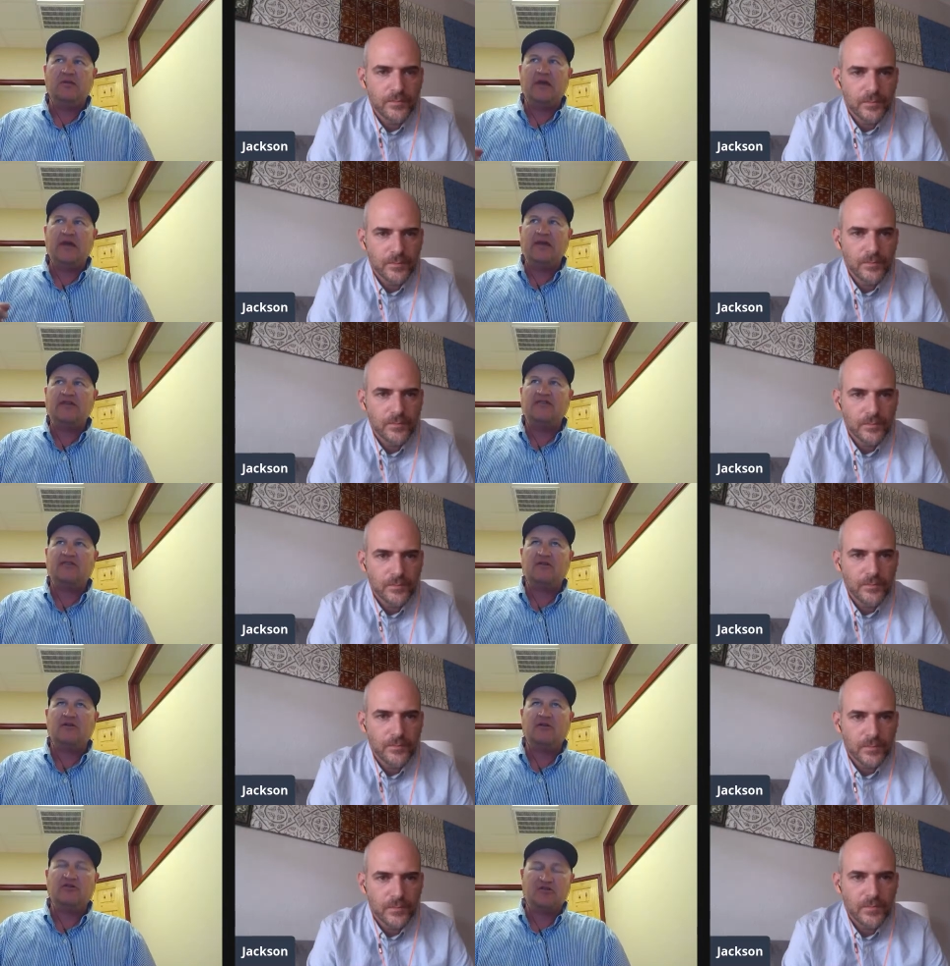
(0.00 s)
Speaker 1: a
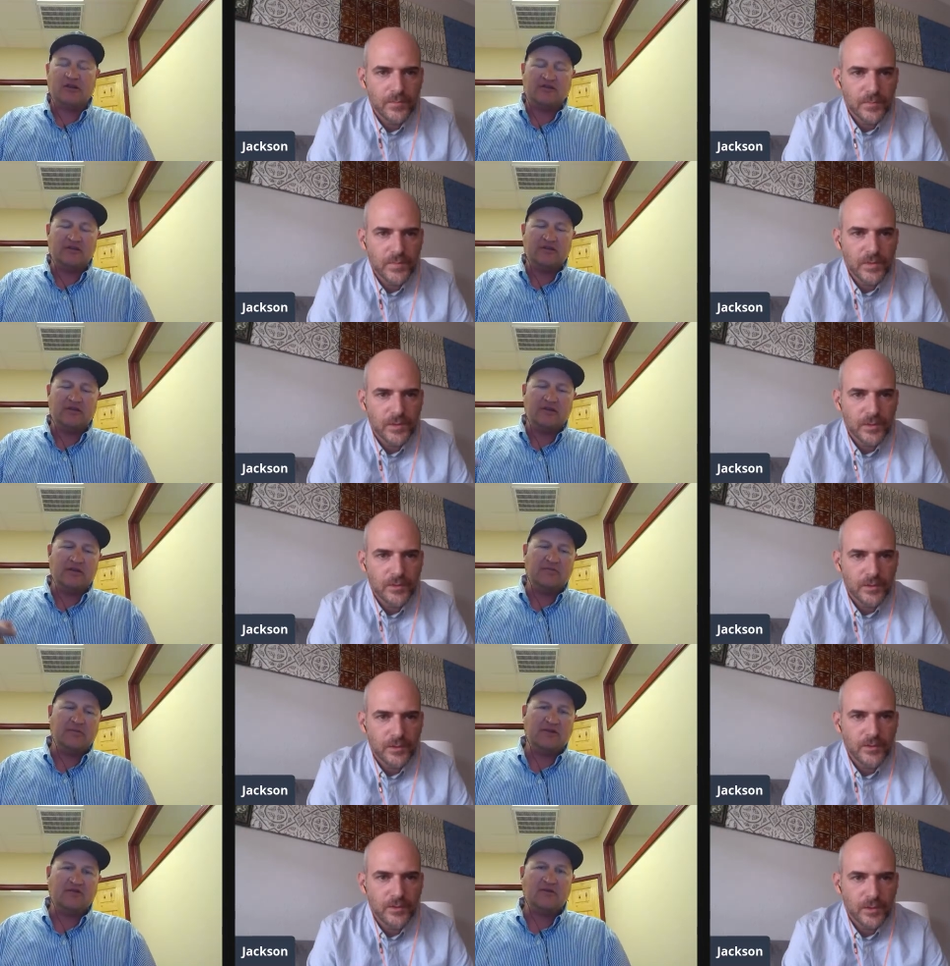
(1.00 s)
start addressing it
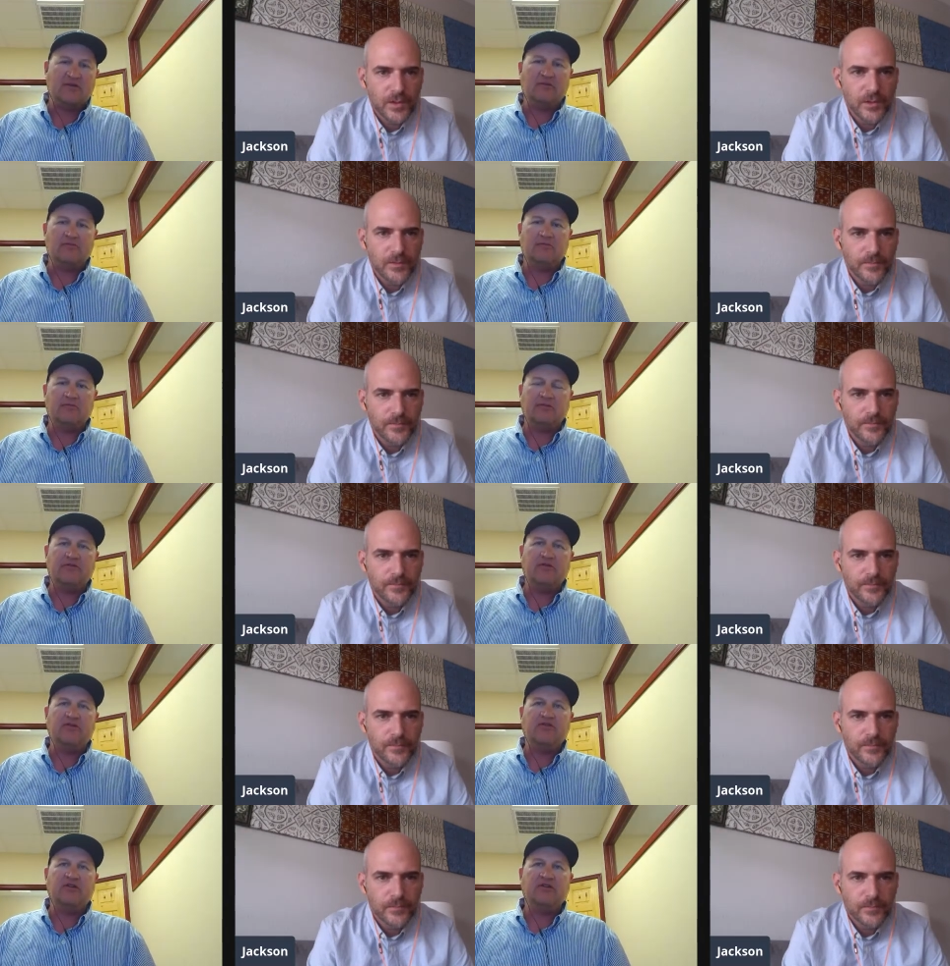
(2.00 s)
and b start
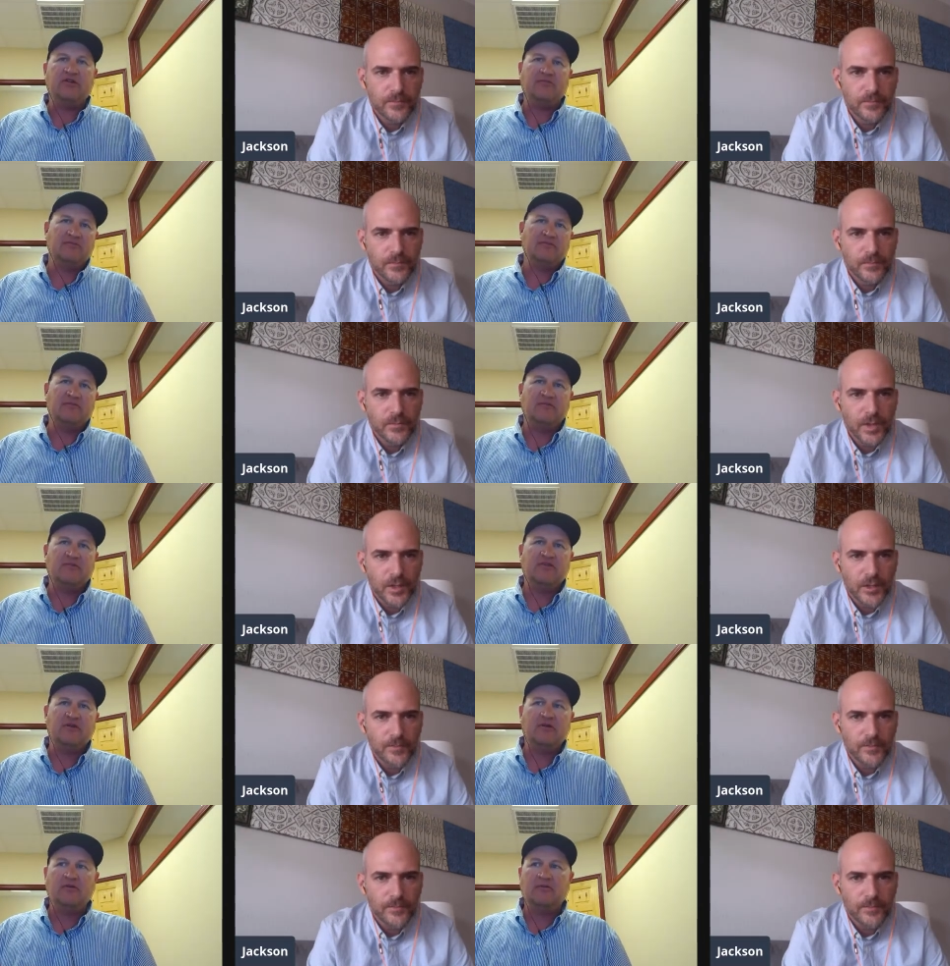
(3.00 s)
reversing it? Yeah.
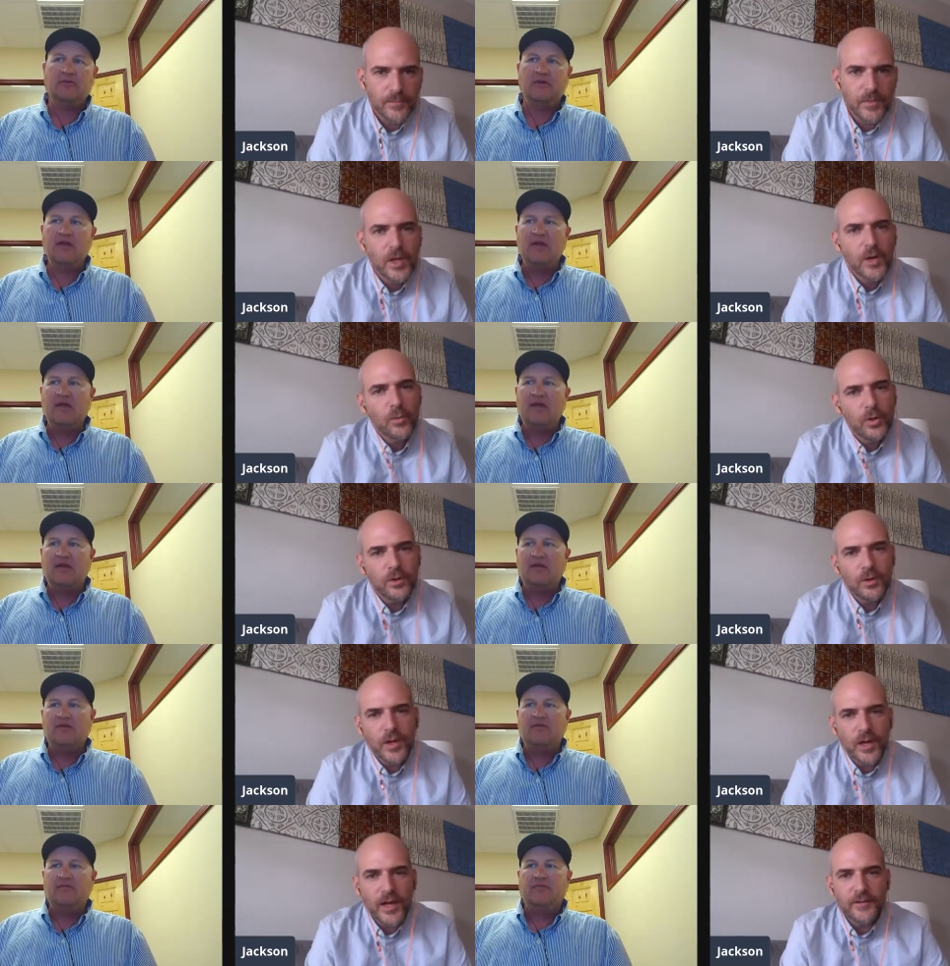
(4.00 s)
So,
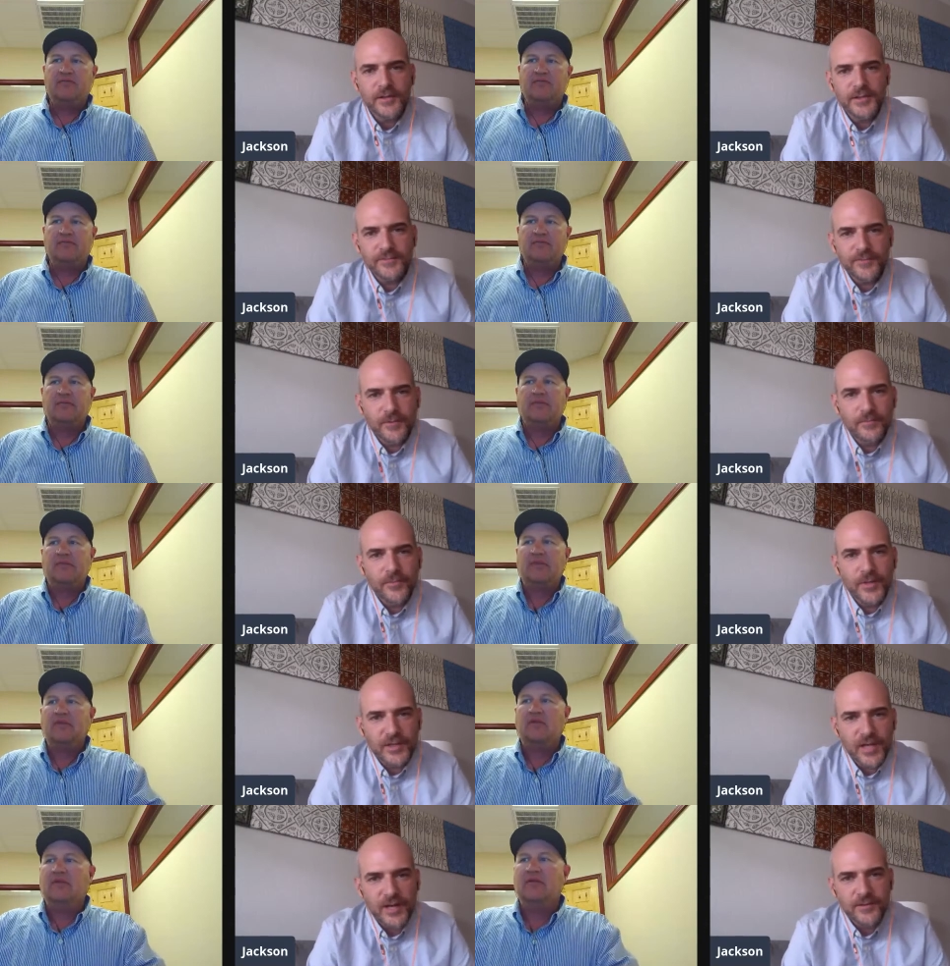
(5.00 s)
Speaker 2: well, at least from the
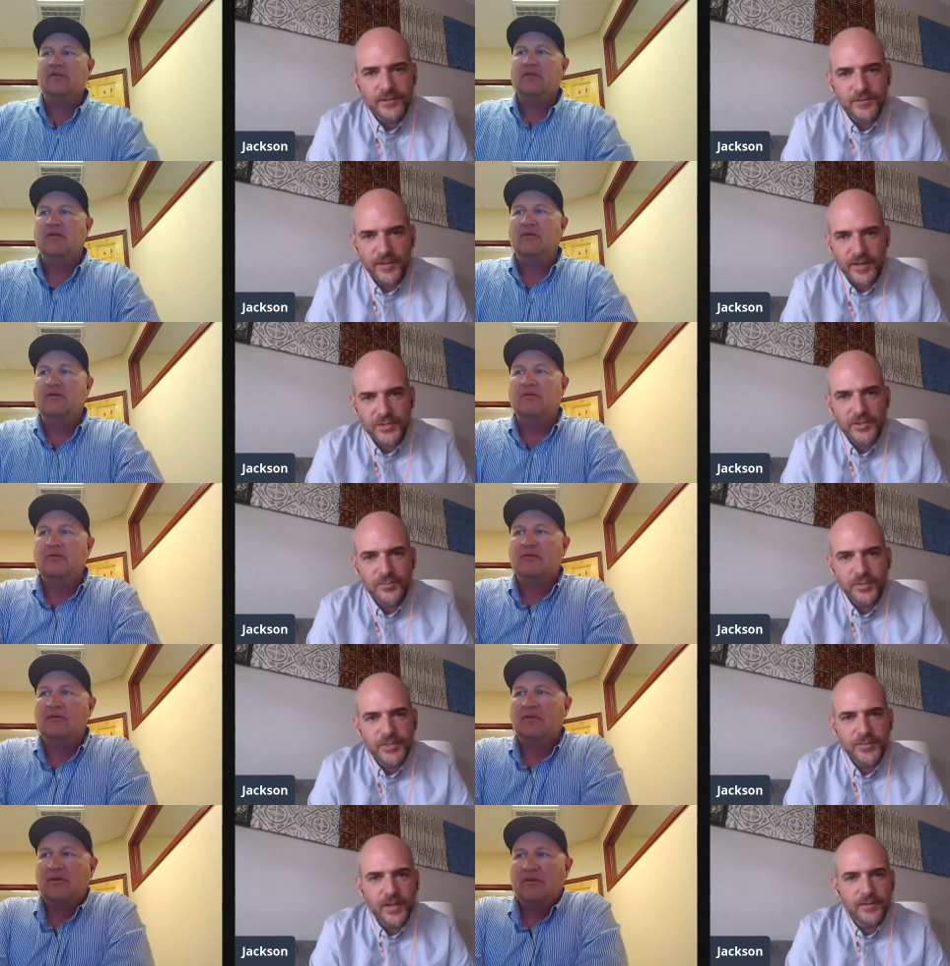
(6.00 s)
conservation
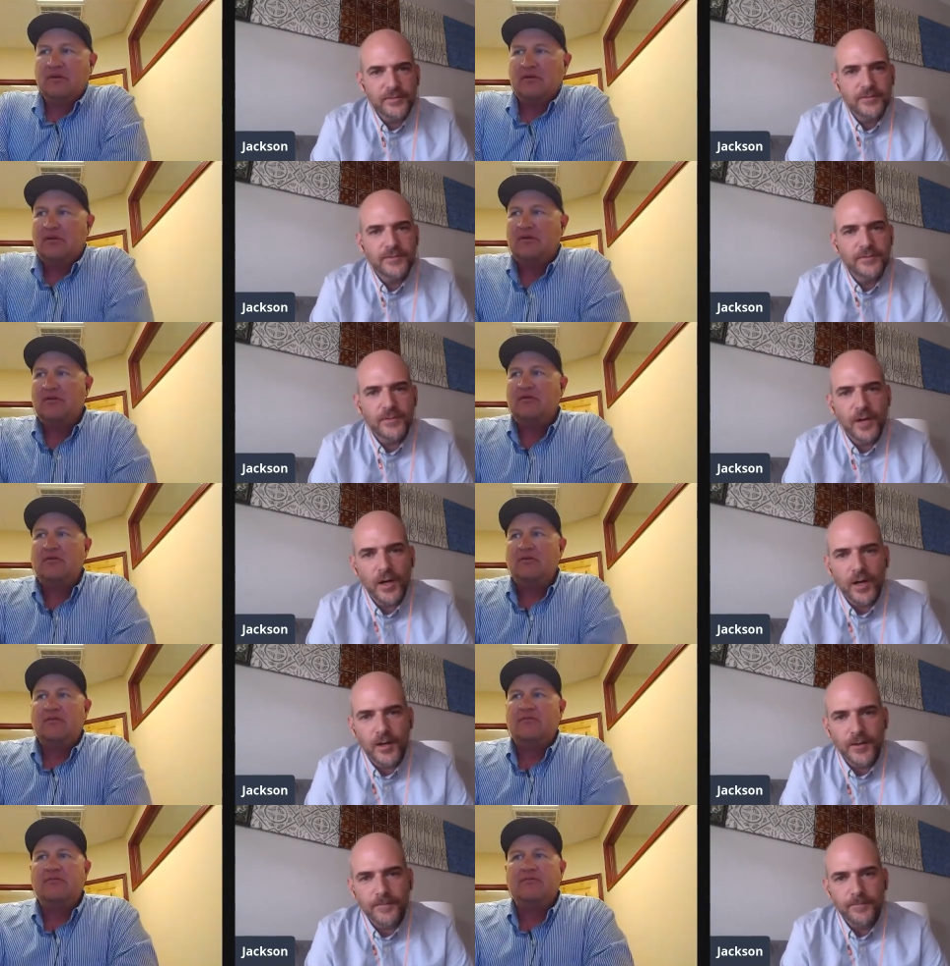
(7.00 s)
perspective,
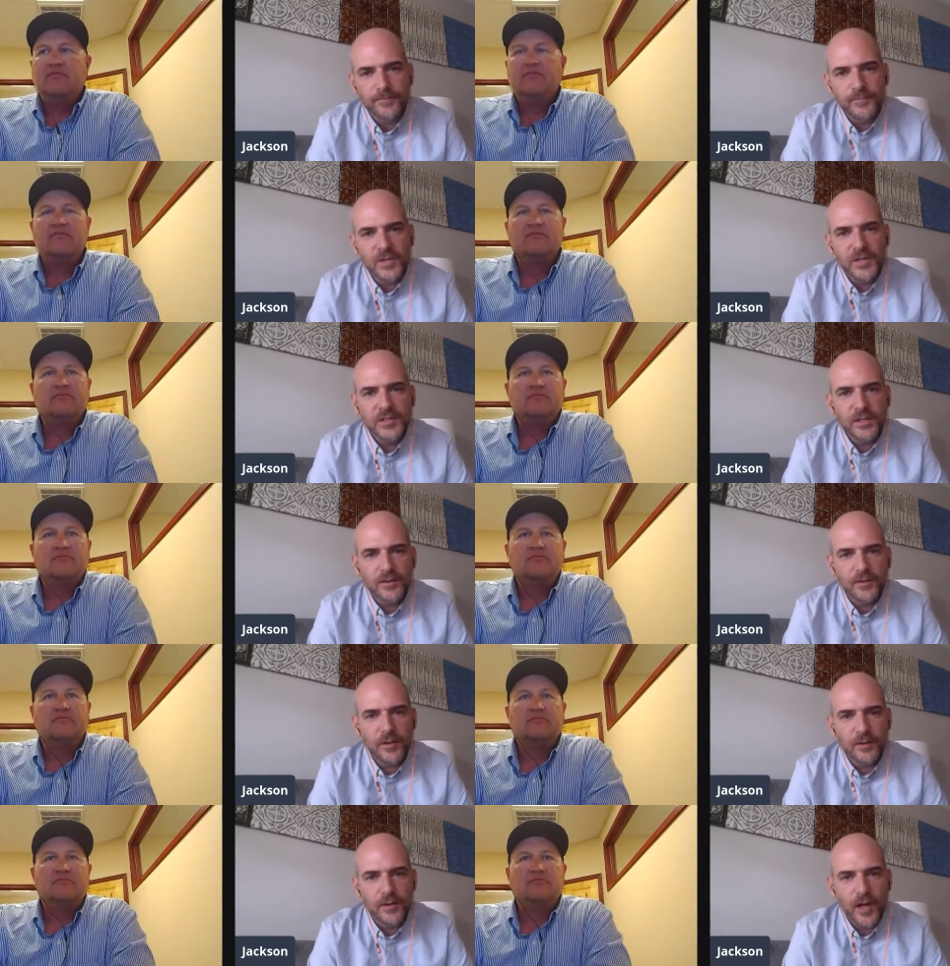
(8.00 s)
um, there's a,
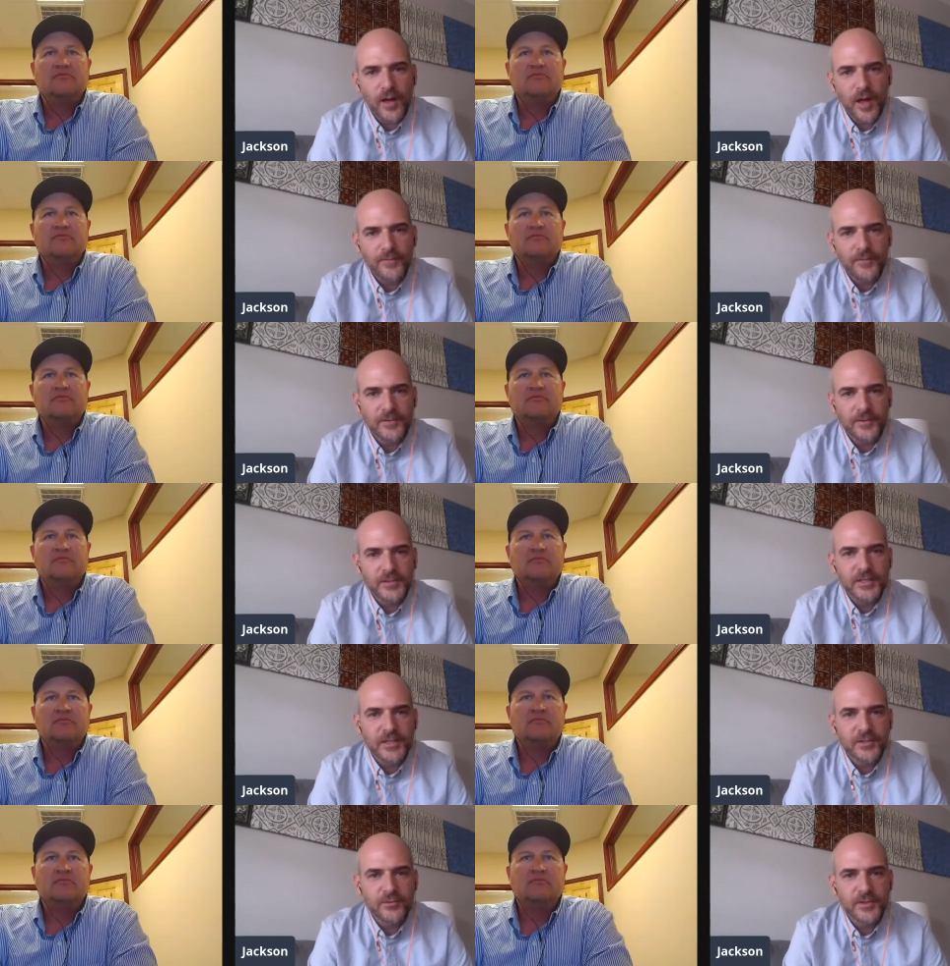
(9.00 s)
I feel like there's an
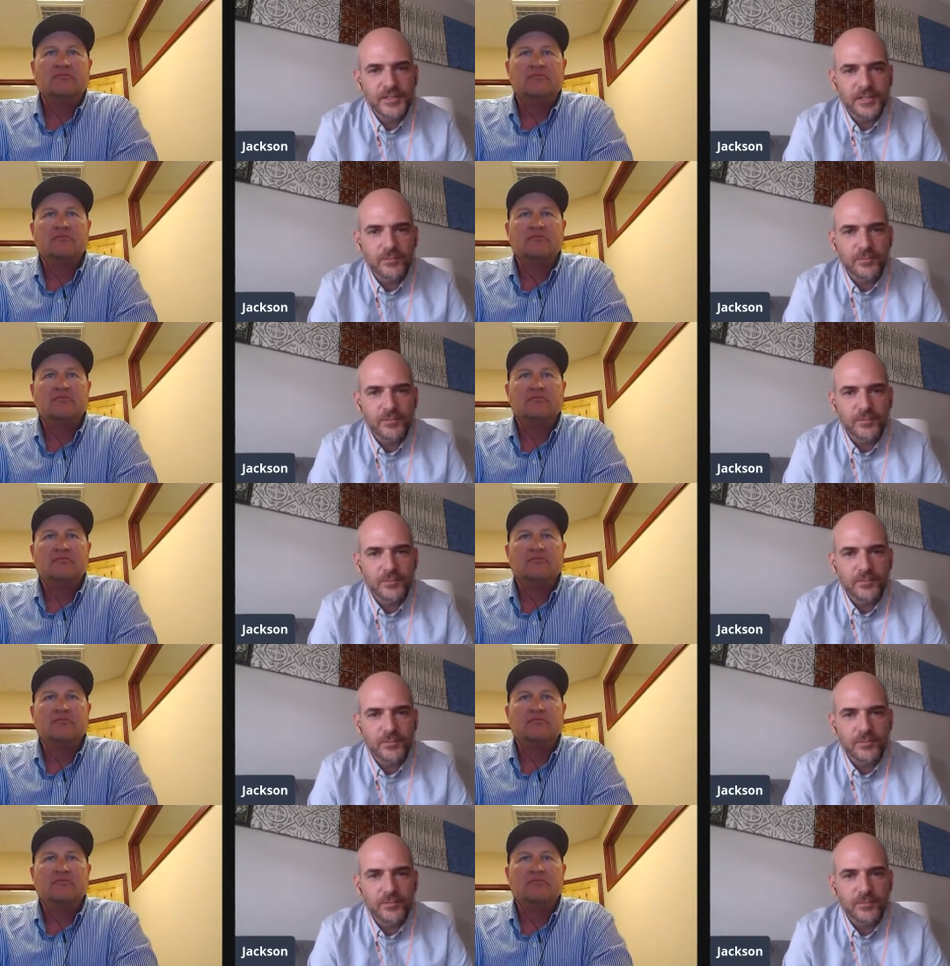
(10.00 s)
increasing